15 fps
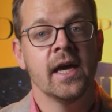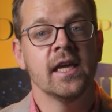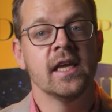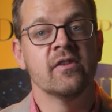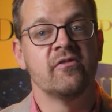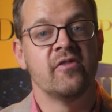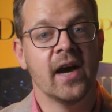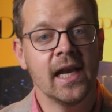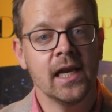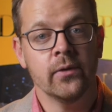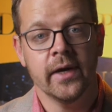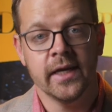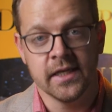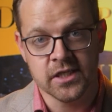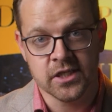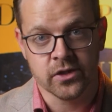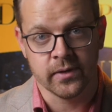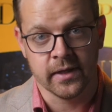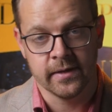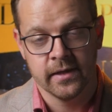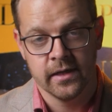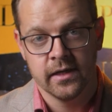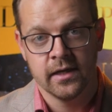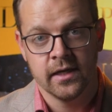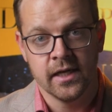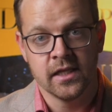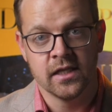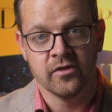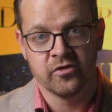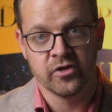evaluate history
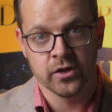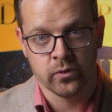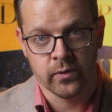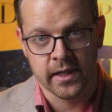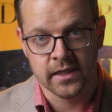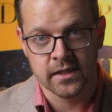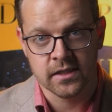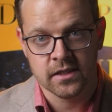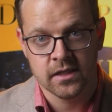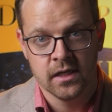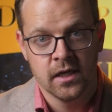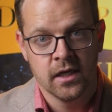in different ways.